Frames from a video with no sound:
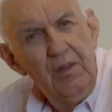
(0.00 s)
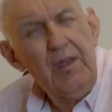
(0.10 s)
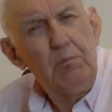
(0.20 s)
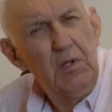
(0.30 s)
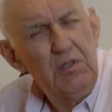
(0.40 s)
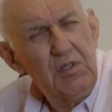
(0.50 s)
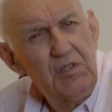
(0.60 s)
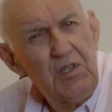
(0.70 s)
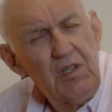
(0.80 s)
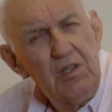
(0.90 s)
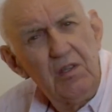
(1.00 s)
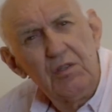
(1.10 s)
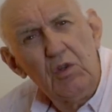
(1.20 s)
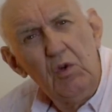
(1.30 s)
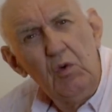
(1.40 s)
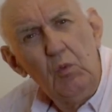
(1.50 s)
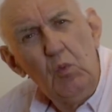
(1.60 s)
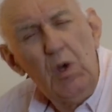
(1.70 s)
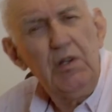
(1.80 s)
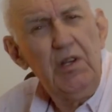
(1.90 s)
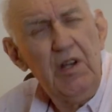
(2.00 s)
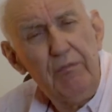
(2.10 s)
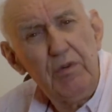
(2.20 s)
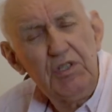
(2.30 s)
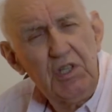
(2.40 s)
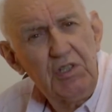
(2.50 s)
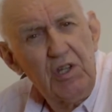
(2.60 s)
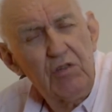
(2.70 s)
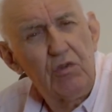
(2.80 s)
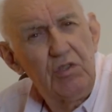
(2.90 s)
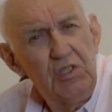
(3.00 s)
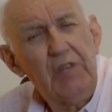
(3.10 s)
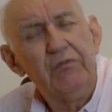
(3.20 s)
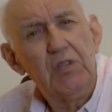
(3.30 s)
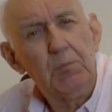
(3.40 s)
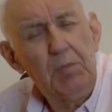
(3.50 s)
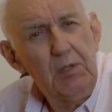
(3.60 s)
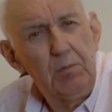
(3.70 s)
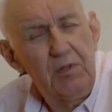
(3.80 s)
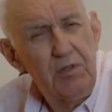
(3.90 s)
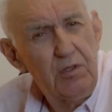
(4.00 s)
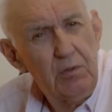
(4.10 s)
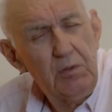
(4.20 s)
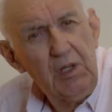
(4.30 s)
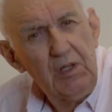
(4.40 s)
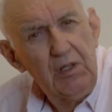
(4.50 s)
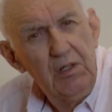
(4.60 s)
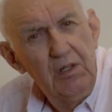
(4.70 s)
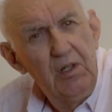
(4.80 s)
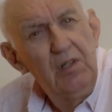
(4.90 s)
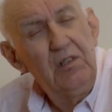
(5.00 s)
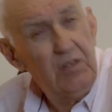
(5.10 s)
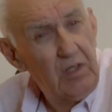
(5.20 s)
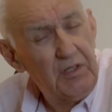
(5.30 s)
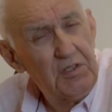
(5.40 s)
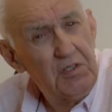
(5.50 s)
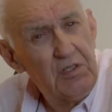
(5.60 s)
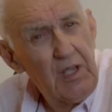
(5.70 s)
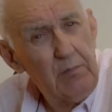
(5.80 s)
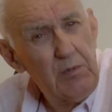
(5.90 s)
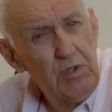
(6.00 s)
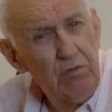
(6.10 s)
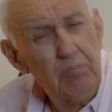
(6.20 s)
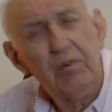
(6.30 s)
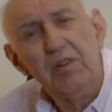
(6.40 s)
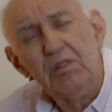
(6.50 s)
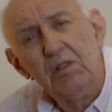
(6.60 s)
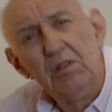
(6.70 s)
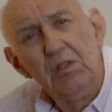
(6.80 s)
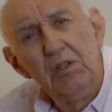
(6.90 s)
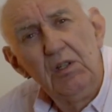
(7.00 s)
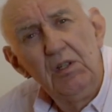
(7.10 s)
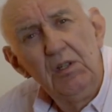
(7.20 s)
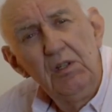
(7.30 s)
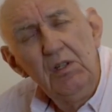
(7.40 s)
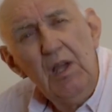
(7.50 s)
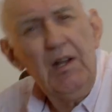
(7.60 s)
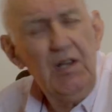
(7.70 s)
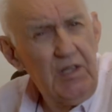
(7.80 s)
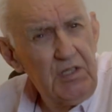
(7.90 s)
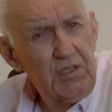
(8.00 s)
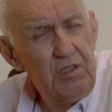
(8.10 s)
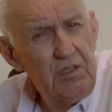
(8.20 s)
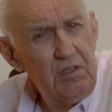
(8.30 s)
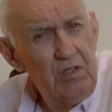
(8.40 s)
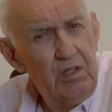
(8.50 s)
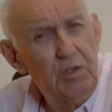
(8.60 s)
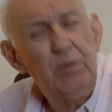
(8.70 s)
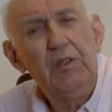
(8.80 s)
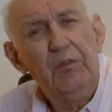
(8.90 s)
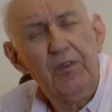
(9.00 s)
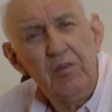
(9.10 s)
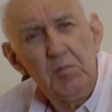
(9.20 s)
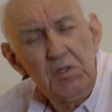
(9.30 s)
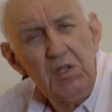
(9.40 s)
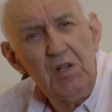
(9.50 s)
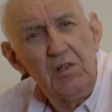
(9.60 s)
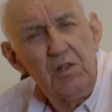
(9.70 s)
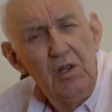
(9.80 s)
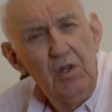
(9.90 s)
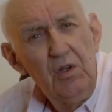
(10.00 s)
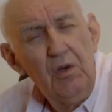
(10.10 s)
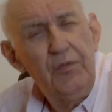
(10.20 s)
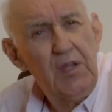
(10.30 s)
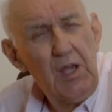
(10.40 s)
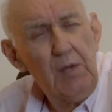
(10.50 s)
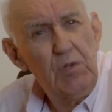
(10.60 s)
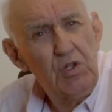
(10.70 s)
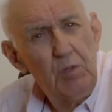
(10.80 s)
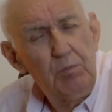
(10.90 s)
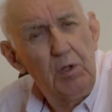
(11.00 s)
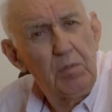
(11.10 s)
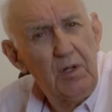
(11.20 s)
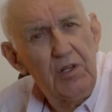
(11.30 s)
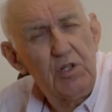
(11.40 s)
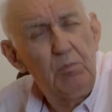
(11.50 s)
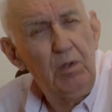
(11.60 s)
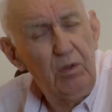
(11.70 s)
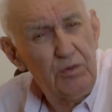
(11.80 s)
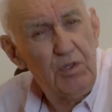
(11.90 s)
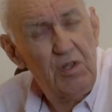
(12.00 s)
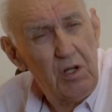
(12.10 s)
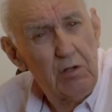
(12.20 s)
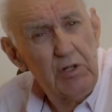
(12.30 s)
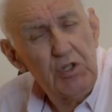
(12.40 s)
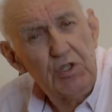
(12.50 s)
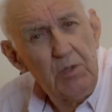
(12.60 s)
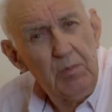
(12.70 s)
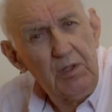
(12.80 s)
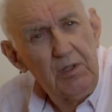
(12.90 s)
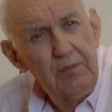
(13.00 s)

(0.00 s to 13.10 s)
That means to say that one in every 670 people in the UK are a licensed amateur operator and less than 25% of the amateur population belong to the RSGB.